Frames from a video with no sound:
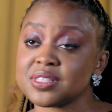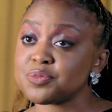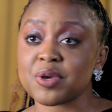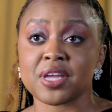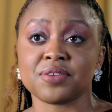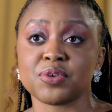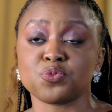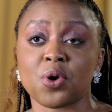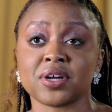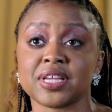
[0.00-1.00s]
to this man. If he
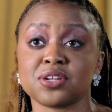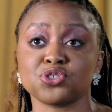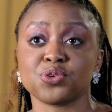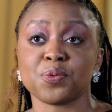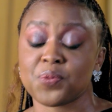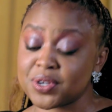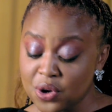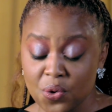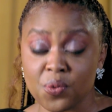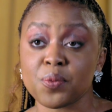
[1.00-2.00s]
was walking down the street and
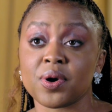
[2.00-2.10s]
wouldn't know who he